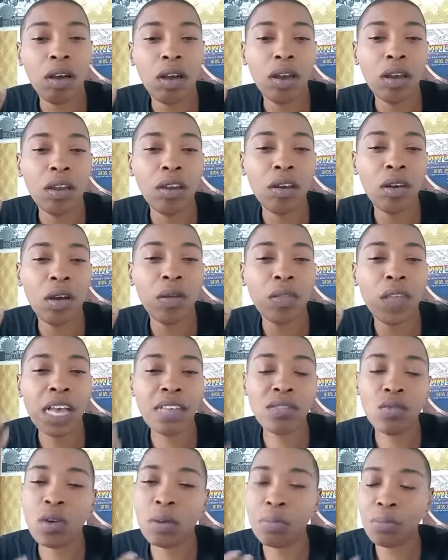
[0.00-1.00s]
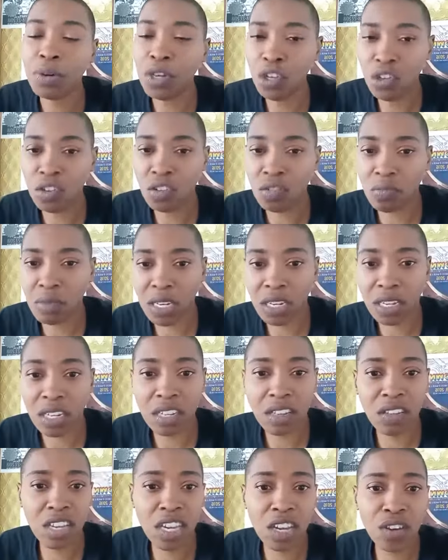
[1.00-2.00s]
you know, that's what pushes me to
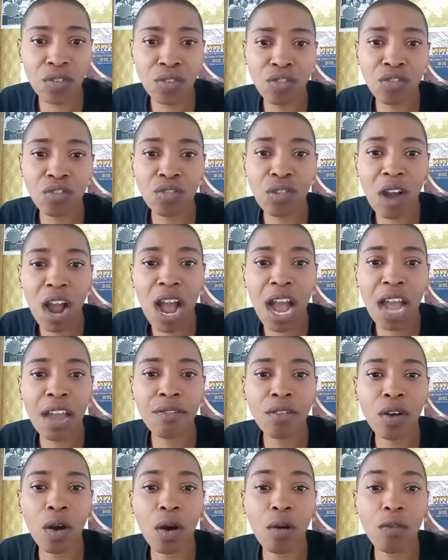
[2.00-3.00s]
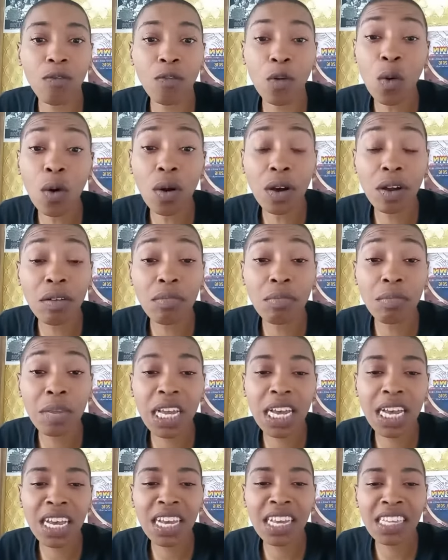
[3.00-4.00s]
continue to strive for it
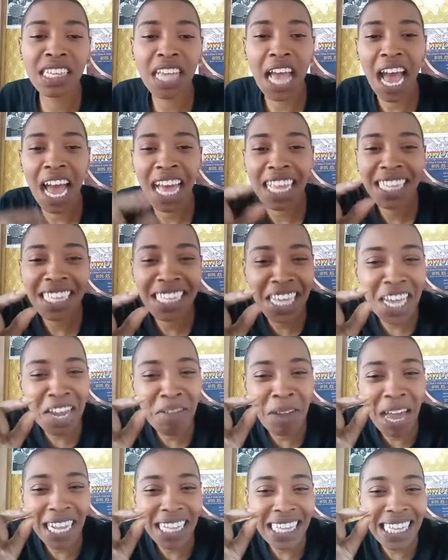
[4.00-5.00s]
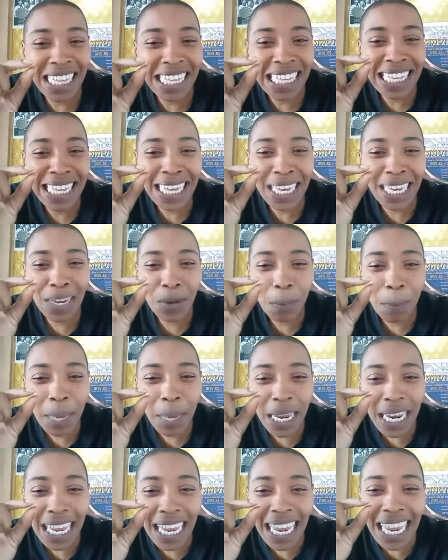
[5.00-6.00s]
because I seem like this little
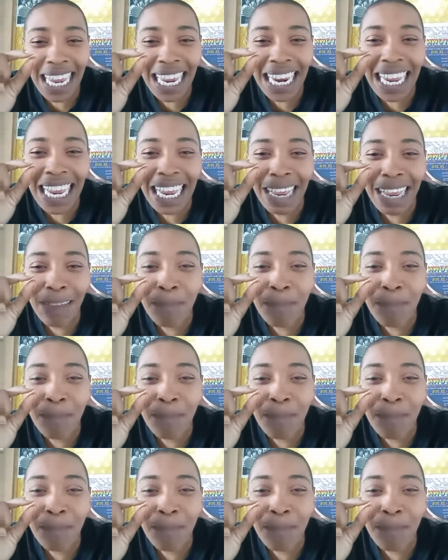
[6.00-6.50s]
bitty itty